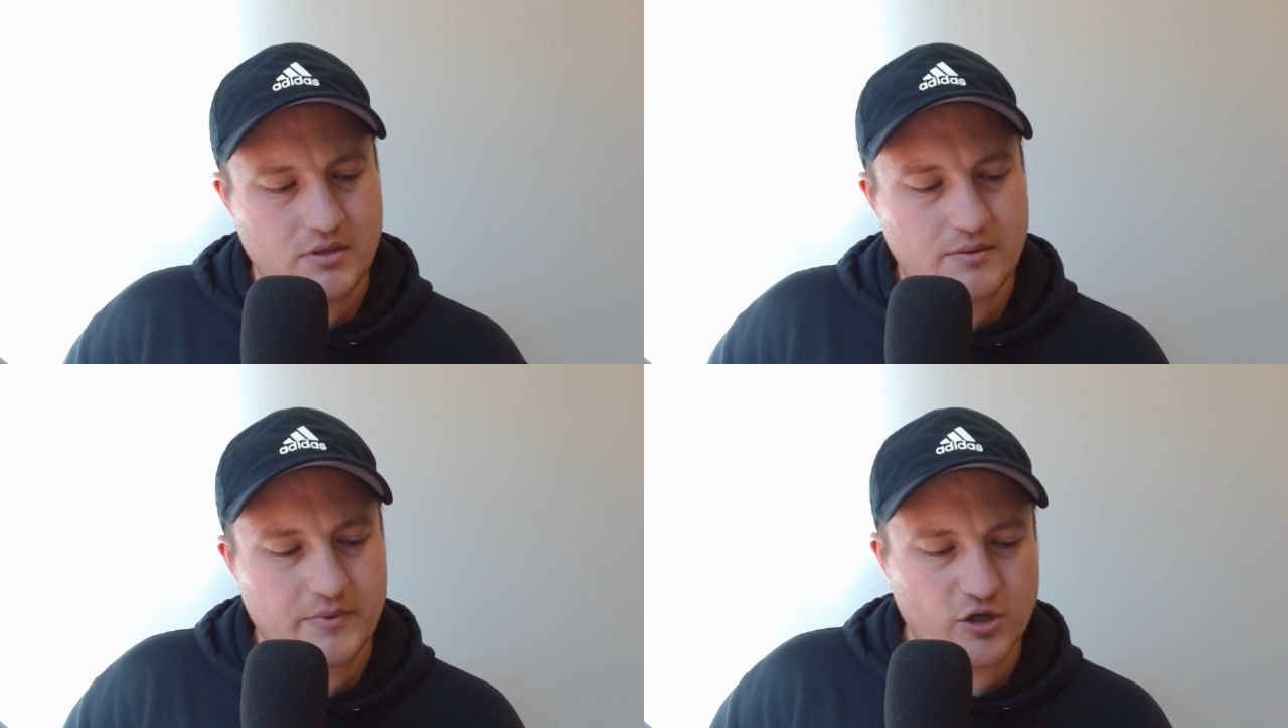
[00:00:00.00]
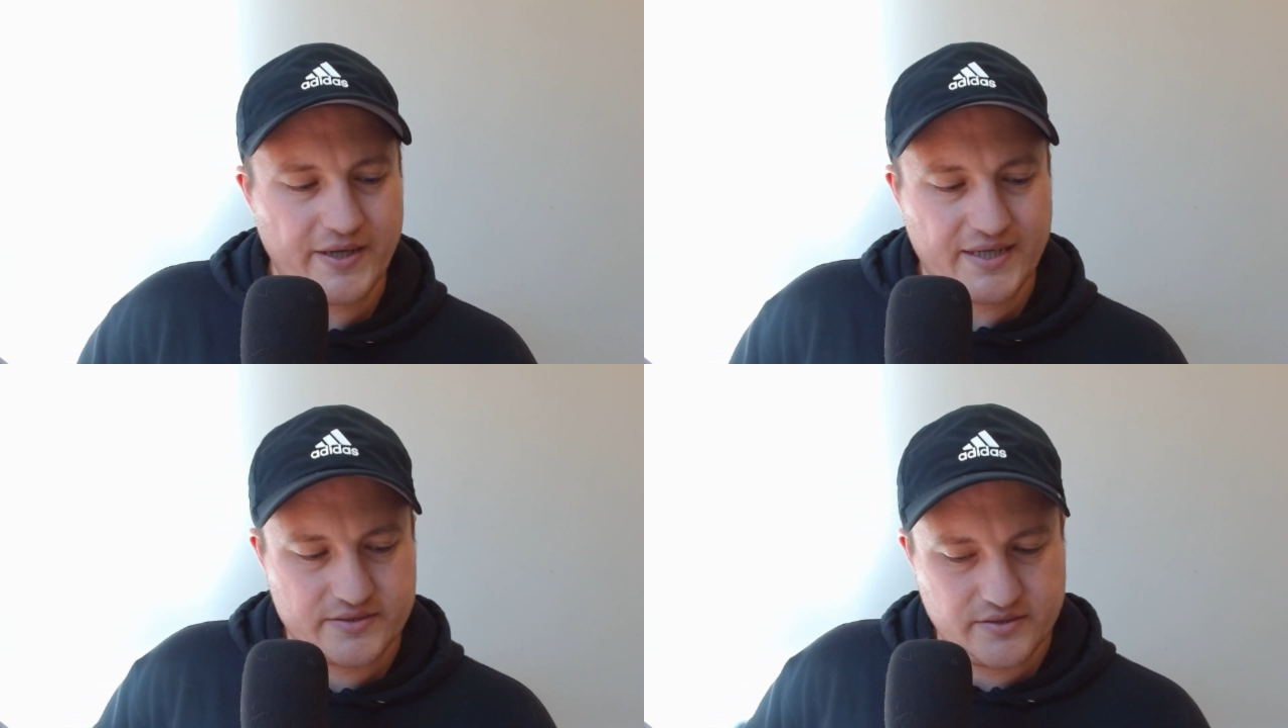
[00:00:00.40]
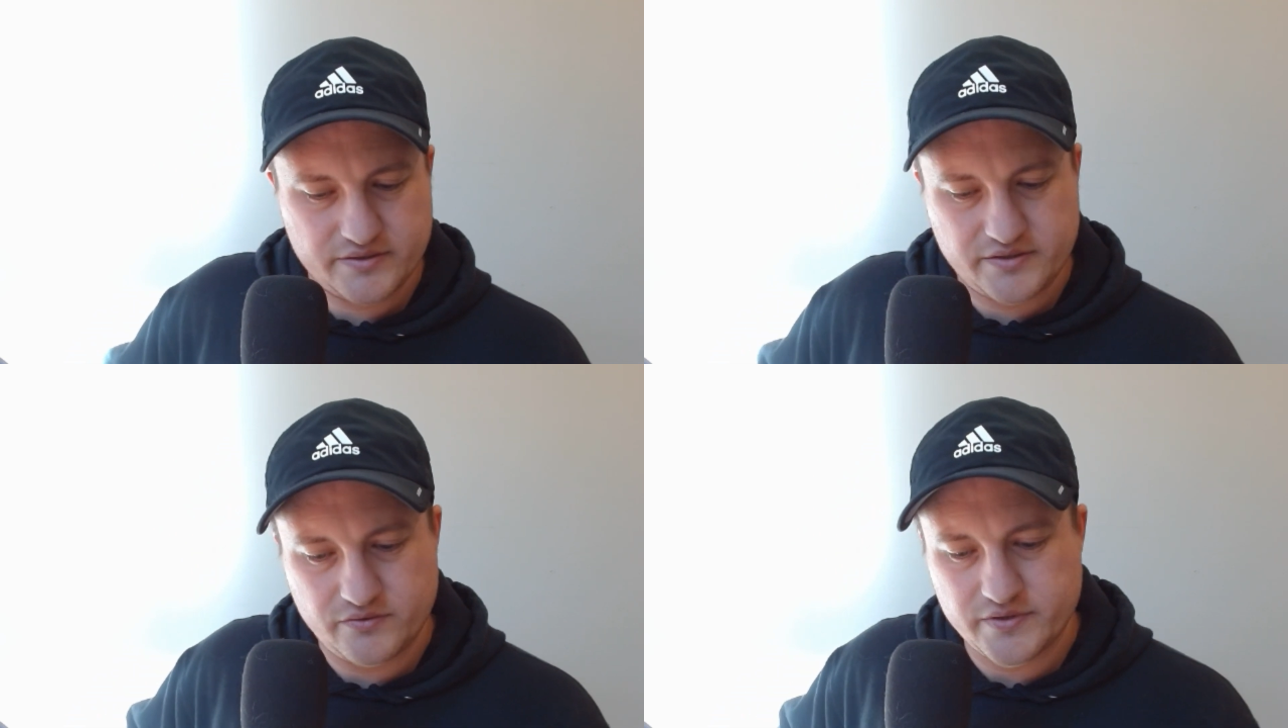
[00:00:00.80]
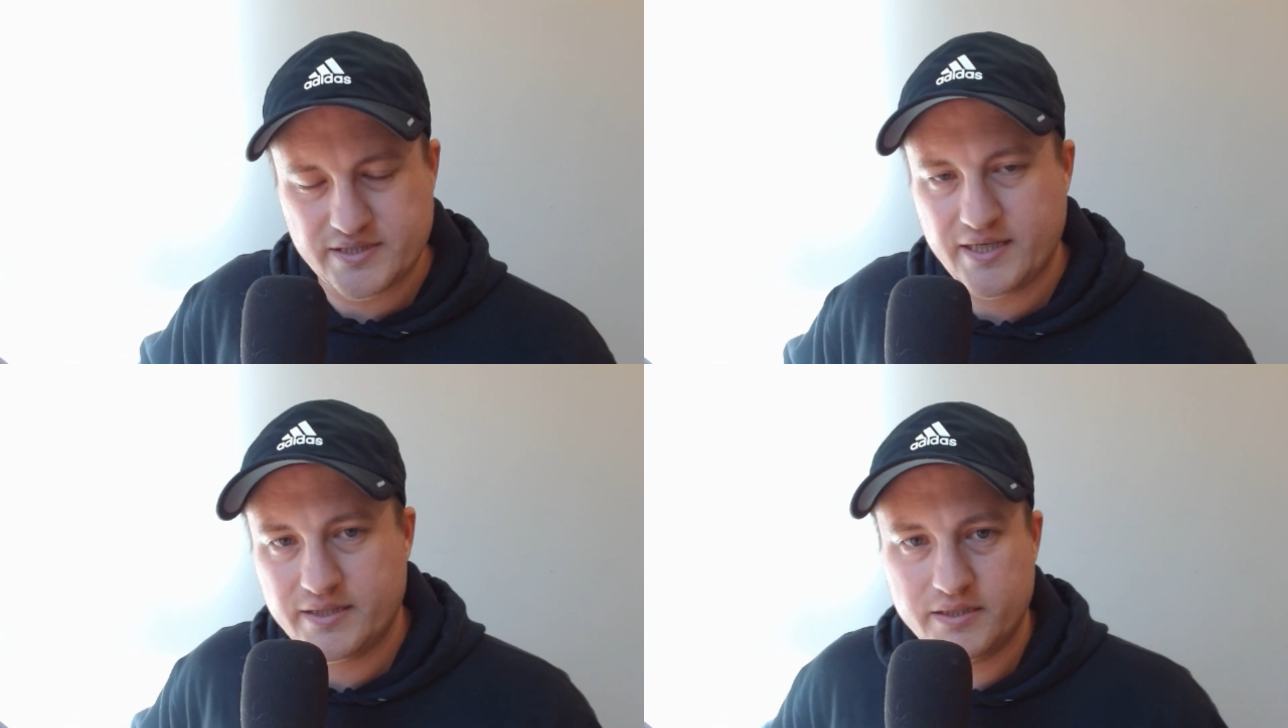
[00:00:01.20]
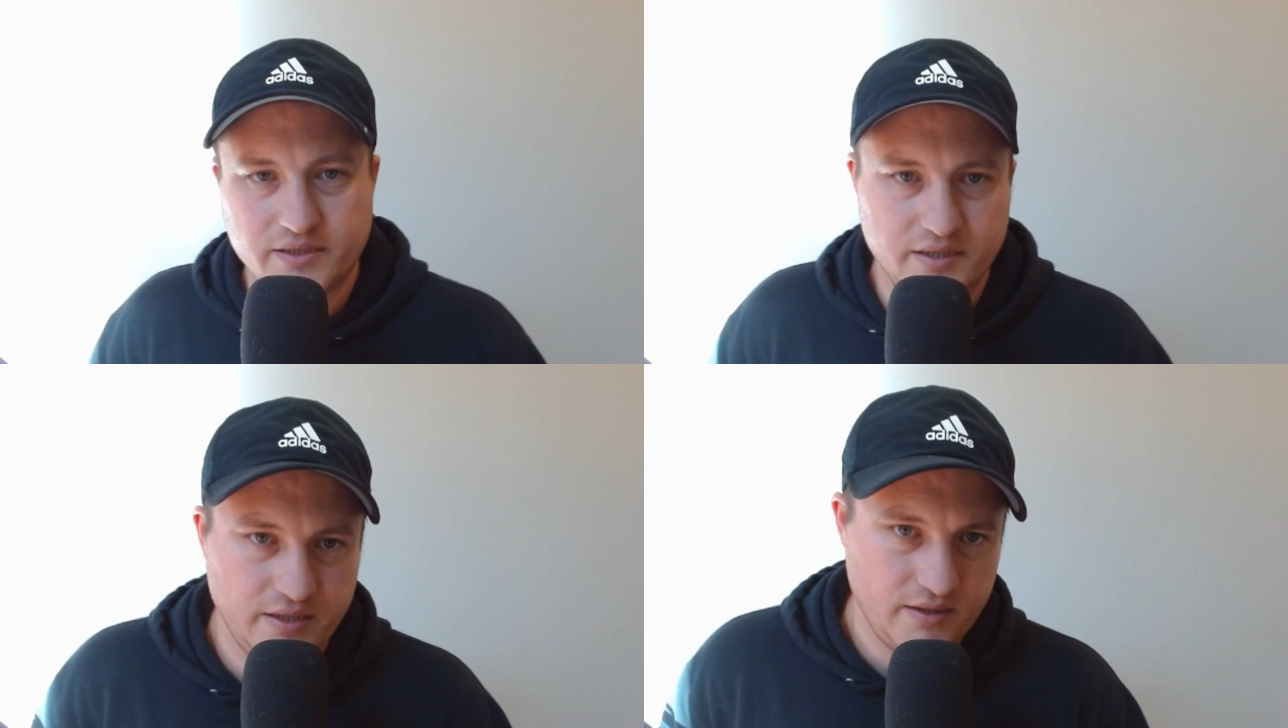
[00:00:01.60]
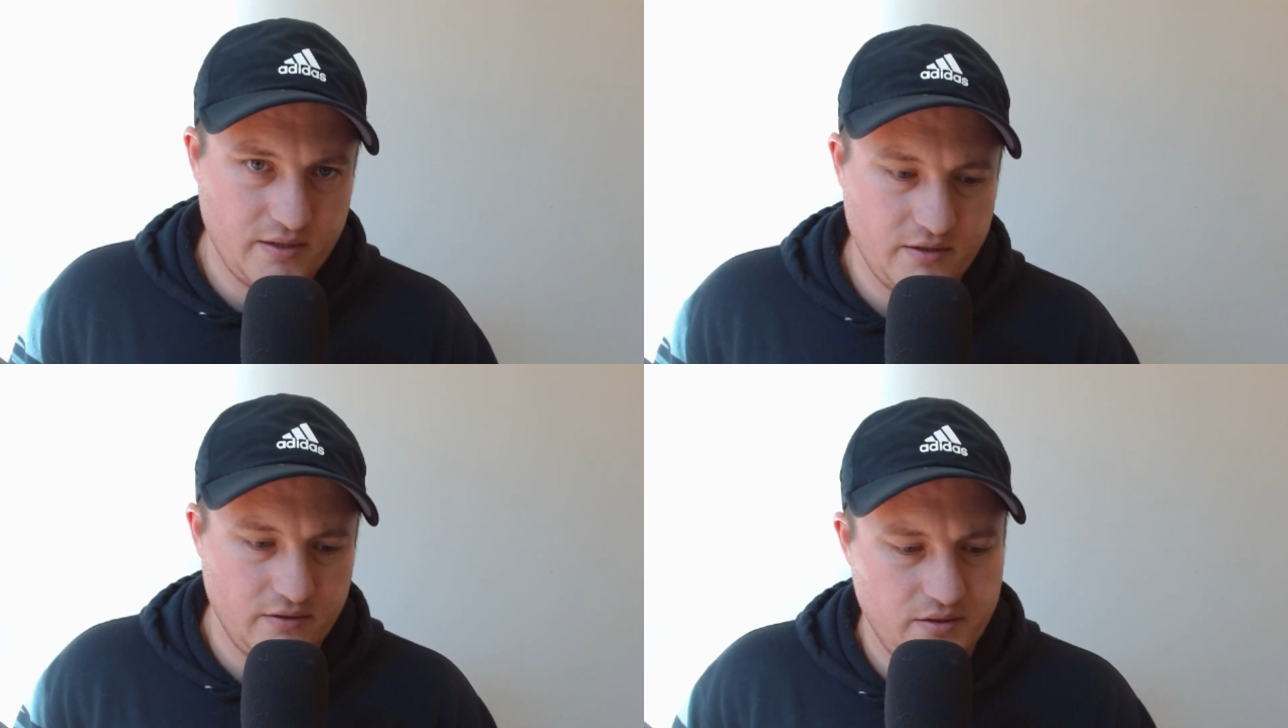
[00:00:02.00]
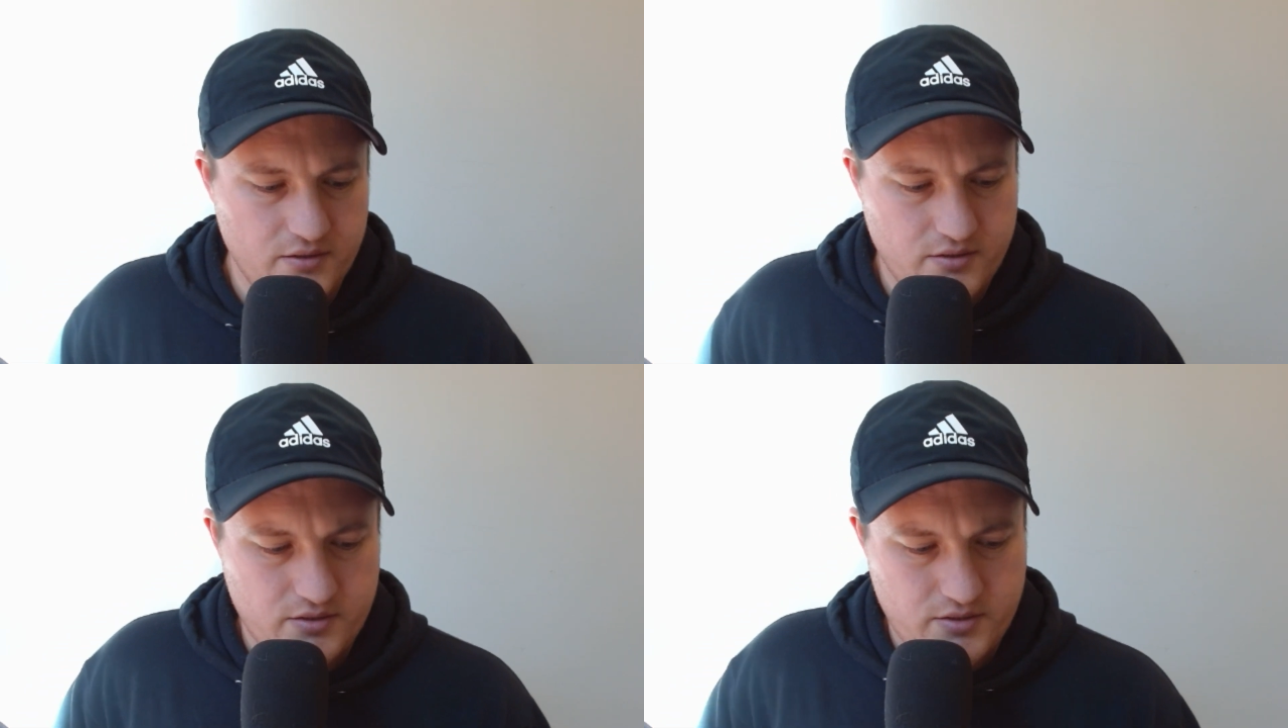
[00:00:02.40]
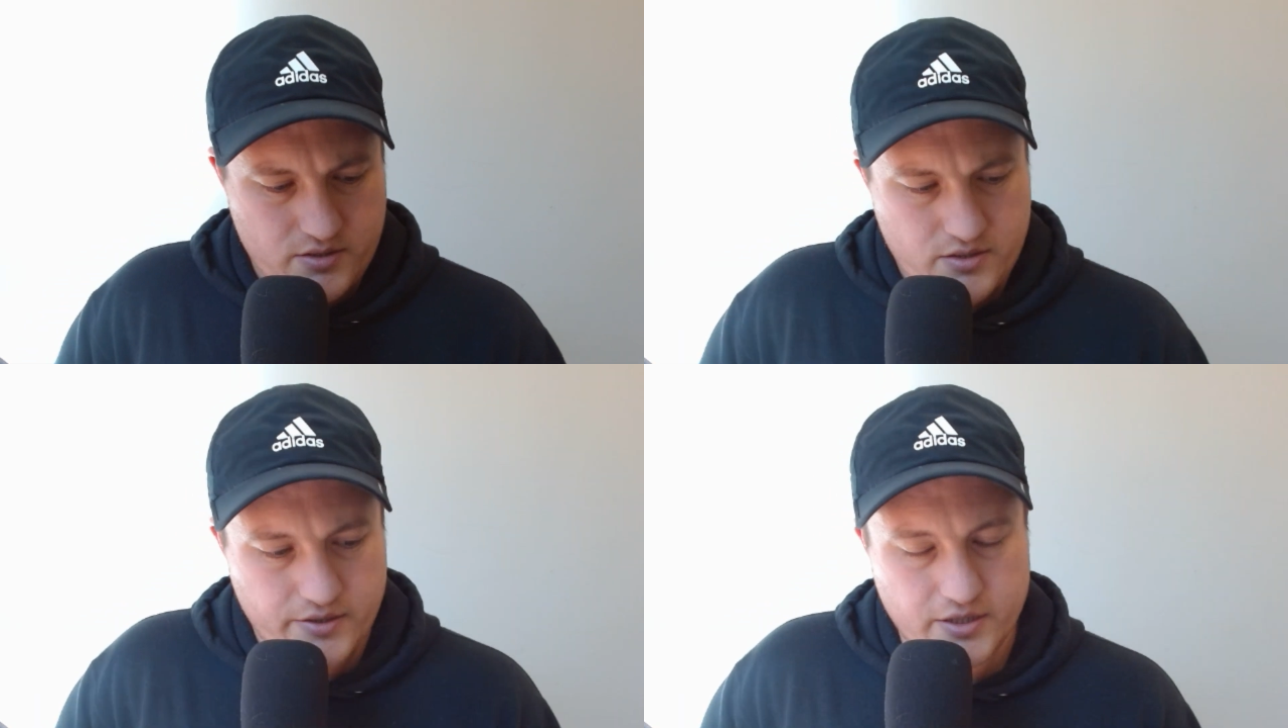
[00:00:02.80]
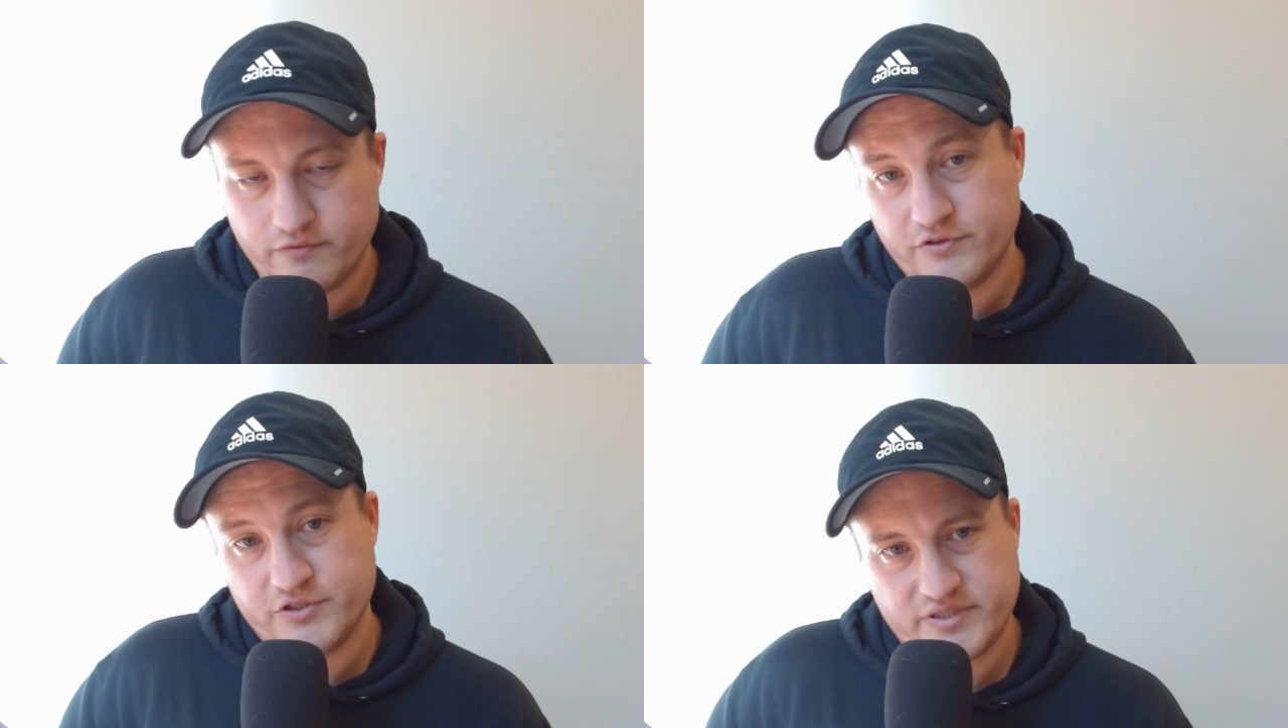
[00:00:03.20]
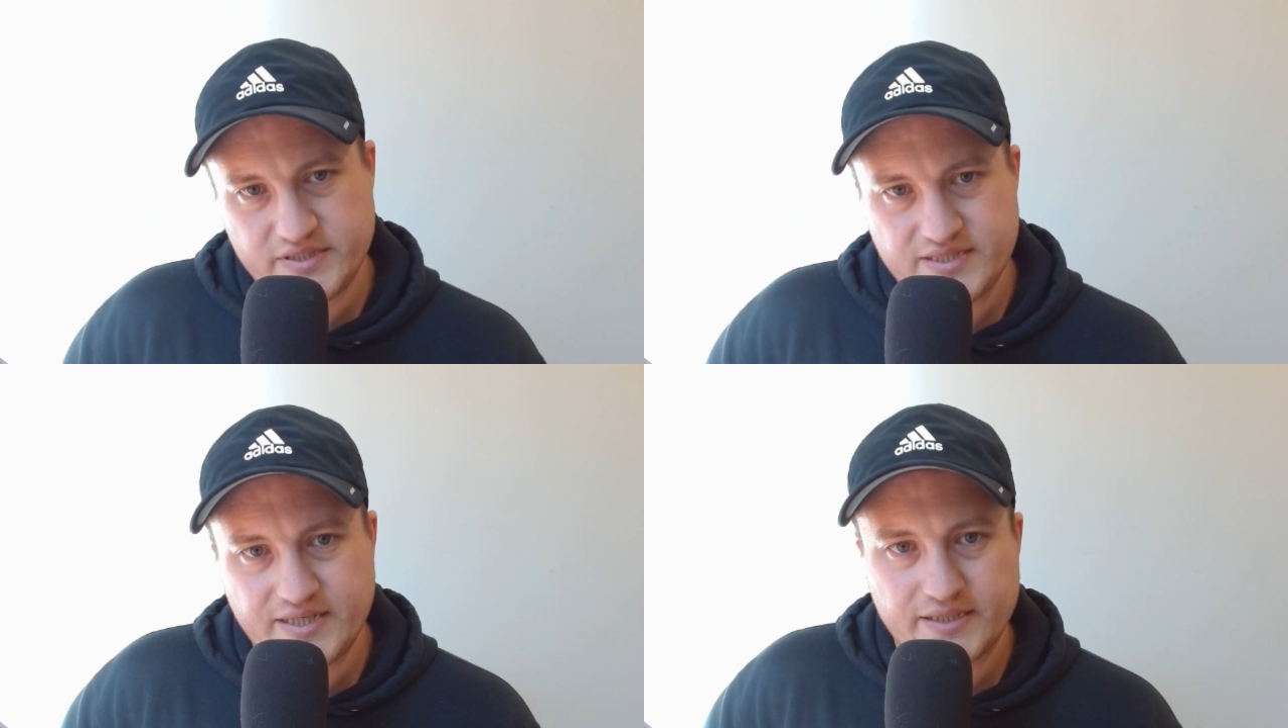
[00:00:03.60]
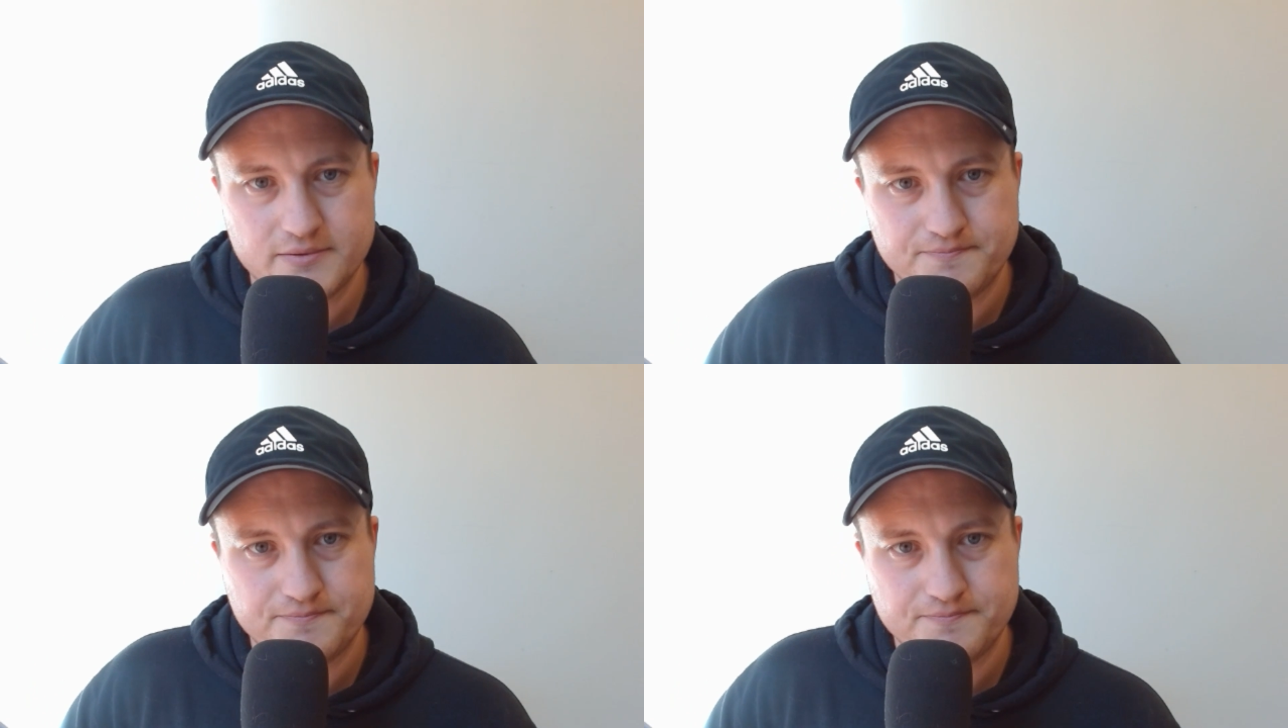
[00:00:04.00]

to go back to this suicide note for just a second.